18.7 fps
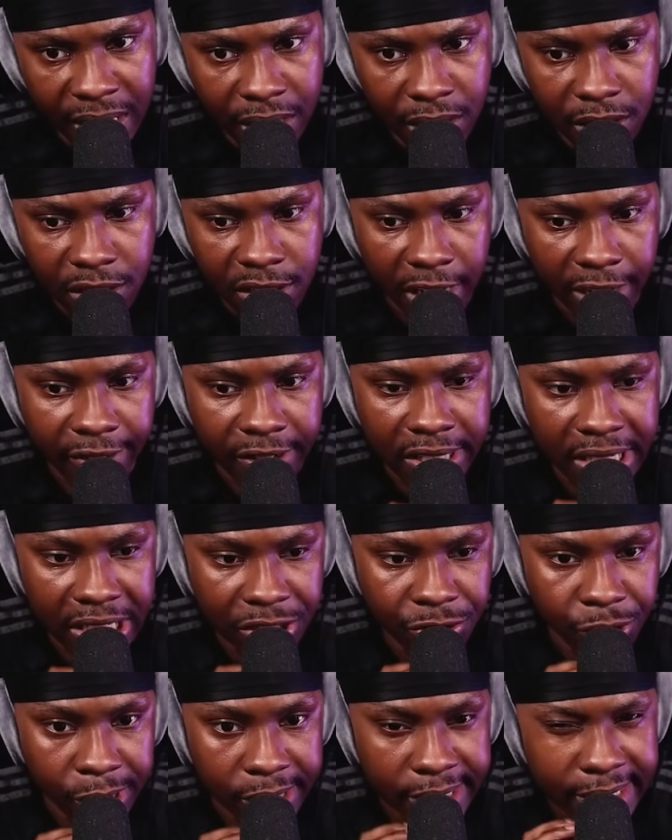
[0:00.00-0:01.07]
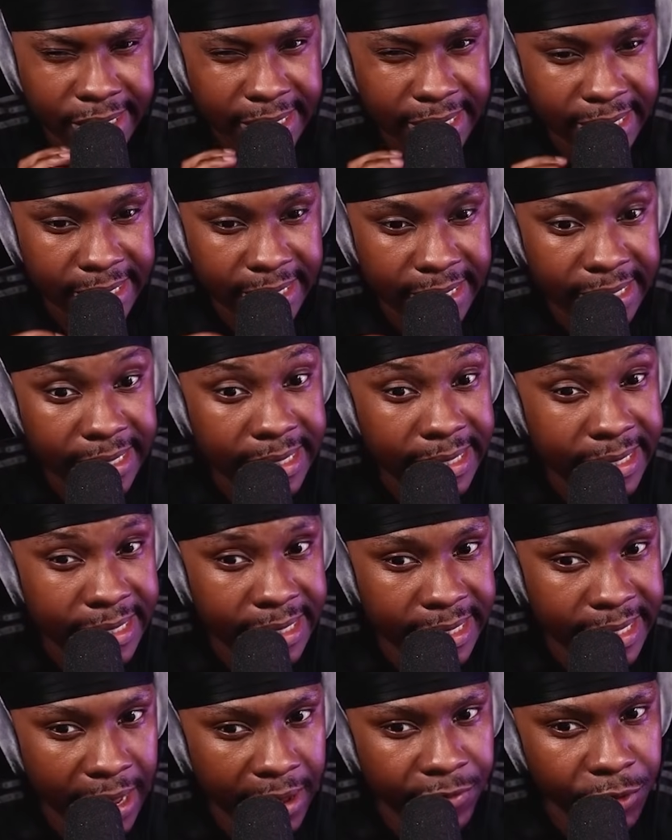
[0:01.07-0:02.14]
So they're in District
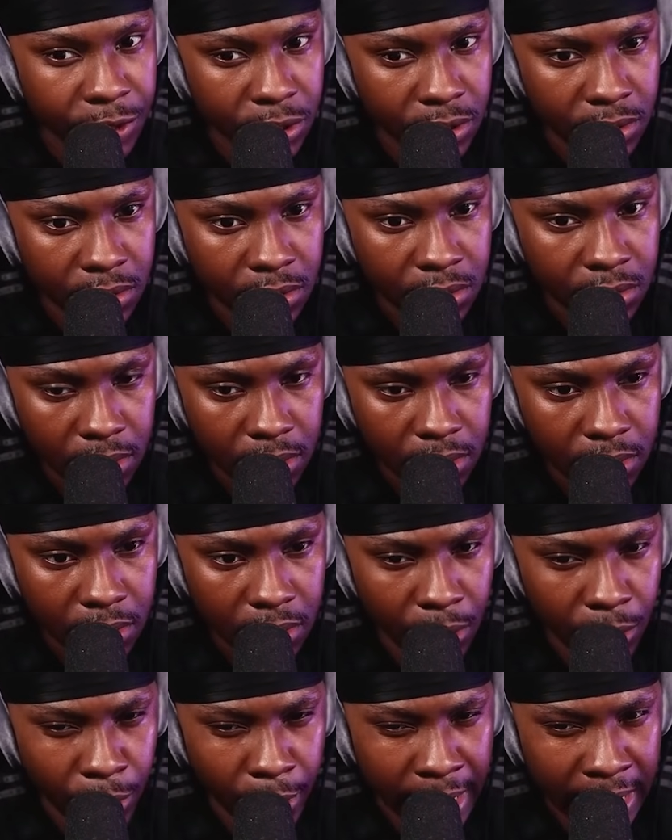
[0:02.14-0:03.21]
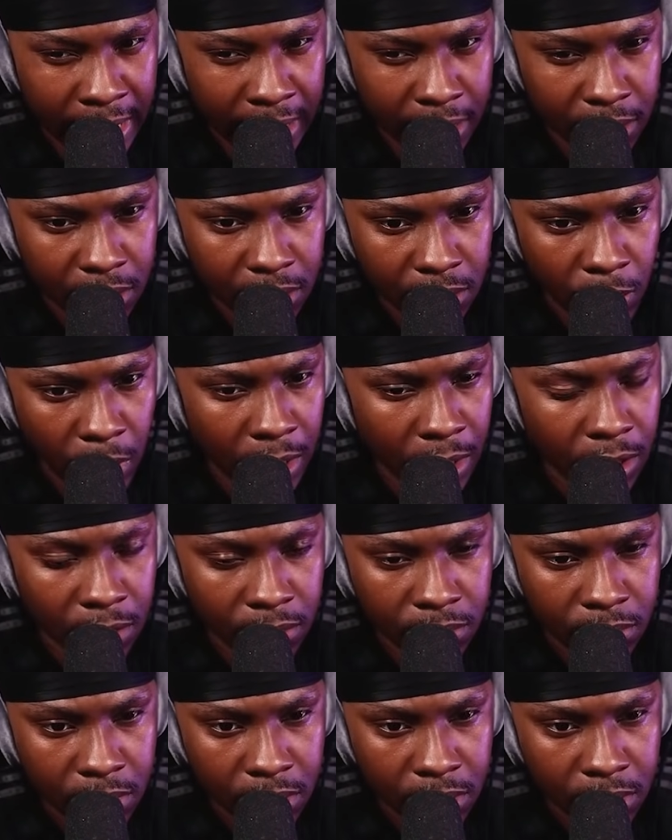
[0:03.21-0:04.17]
7 or 8, one of them.